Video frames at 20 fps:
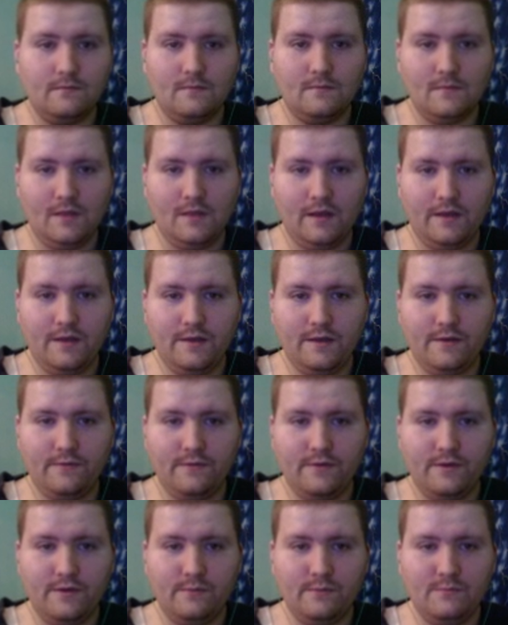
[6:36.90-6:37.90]

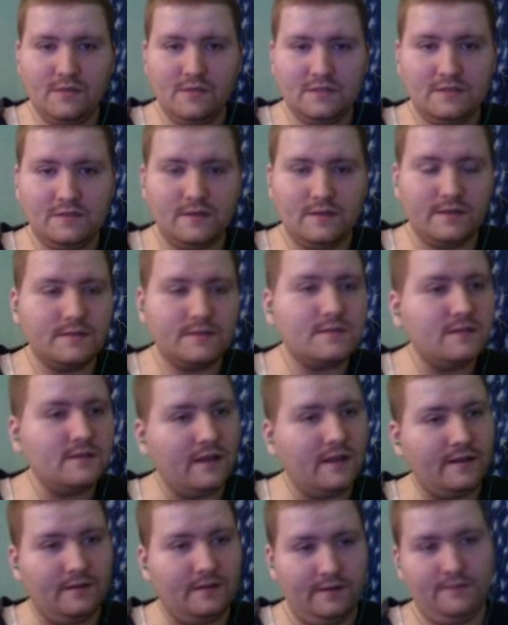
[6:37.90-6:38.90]
have misled
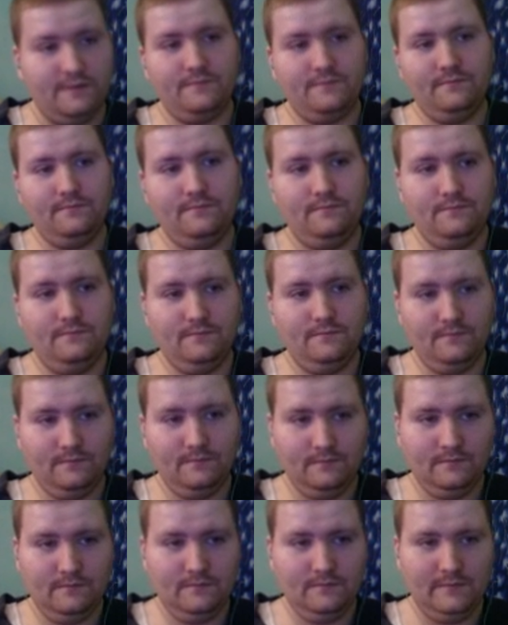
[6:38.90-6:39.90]
slightly
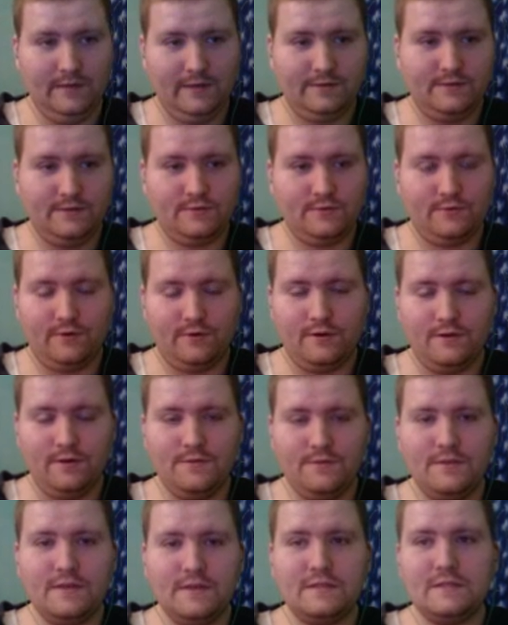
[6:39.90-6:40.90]
on this regard.
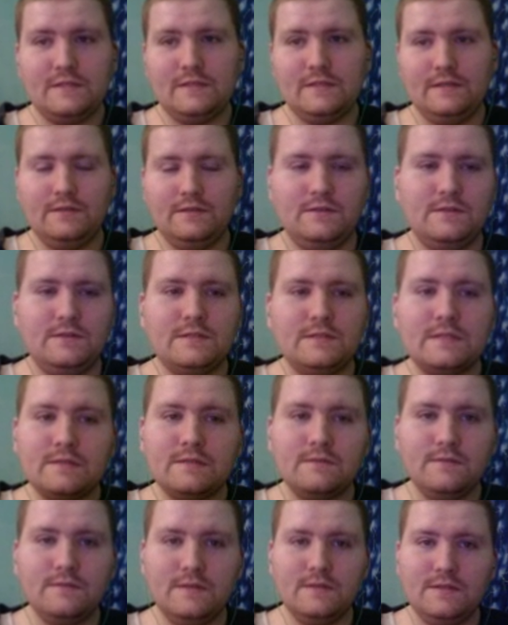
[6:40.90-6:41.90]
This
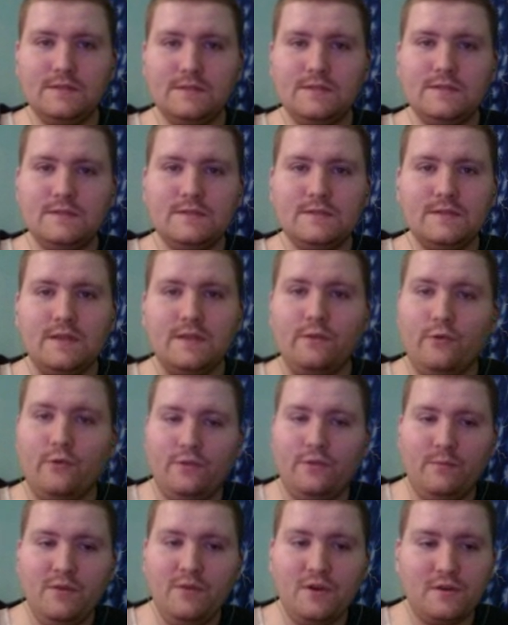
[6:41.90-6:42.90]
is the North
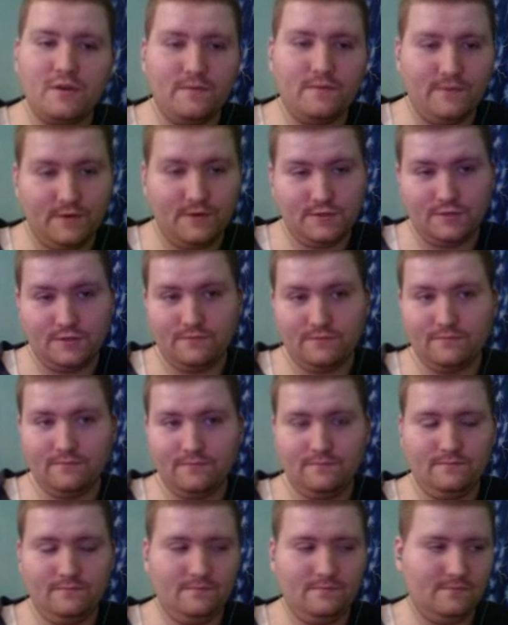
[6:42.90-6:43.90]
American version
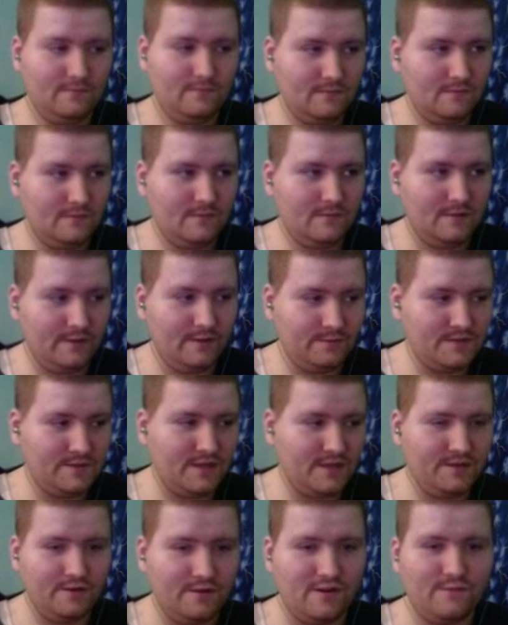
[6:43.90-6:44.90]
of
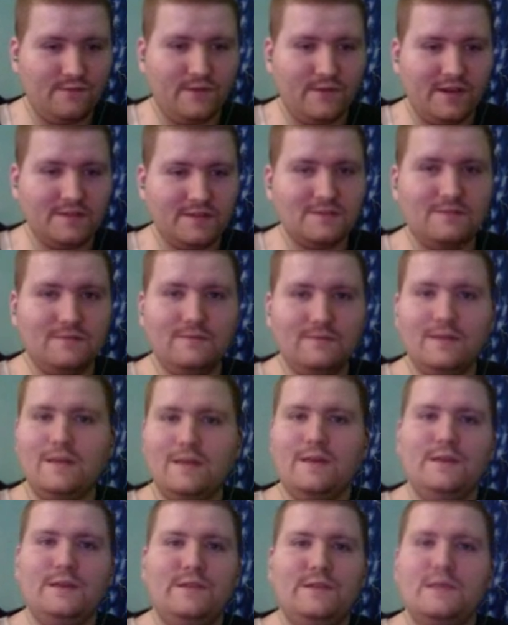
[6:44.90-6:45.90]
10-Yard Fight.
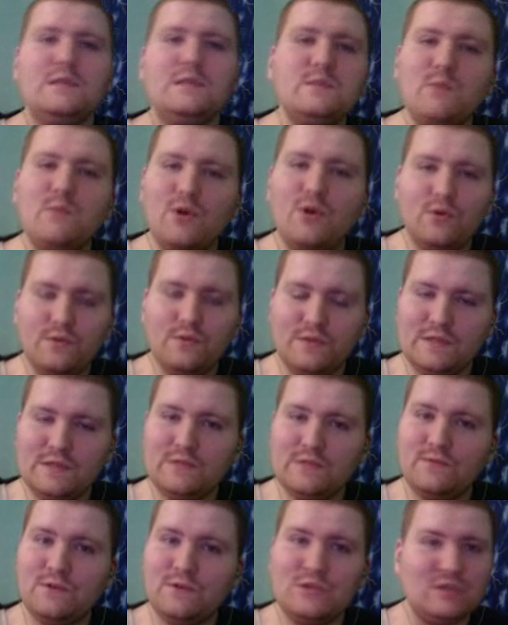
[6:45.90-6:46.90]
This
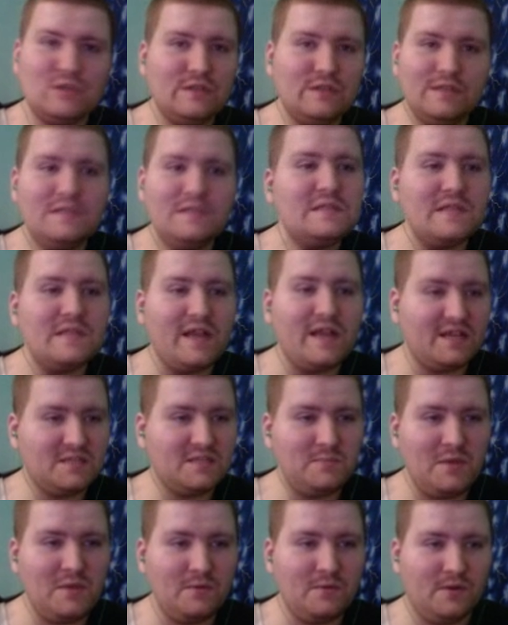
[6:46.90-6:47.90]
version is not
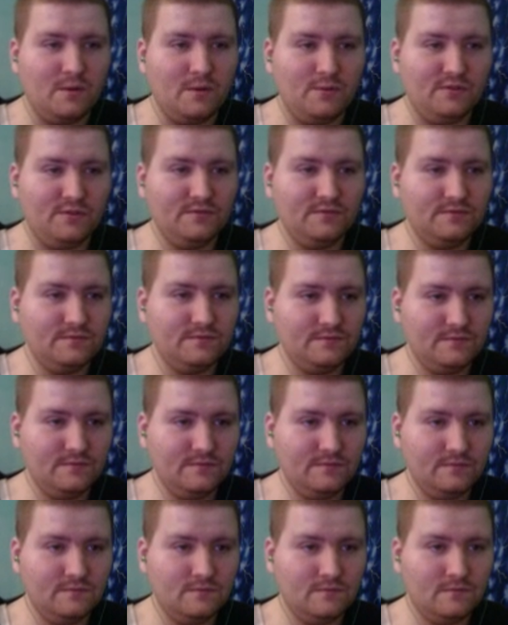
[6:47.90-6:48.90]
speedrunnable.
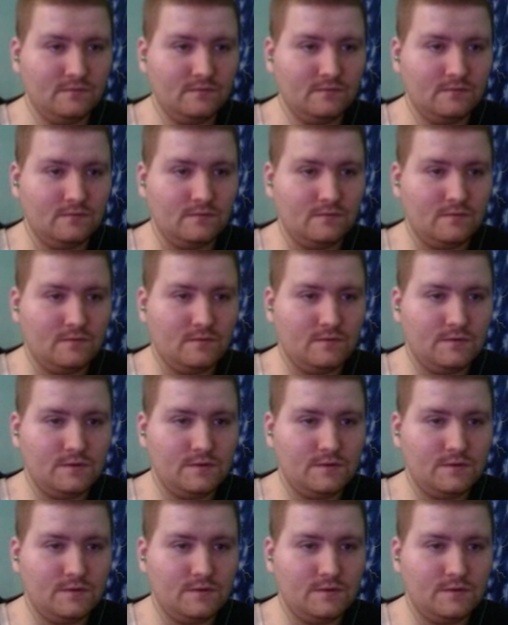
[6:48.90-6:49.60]
So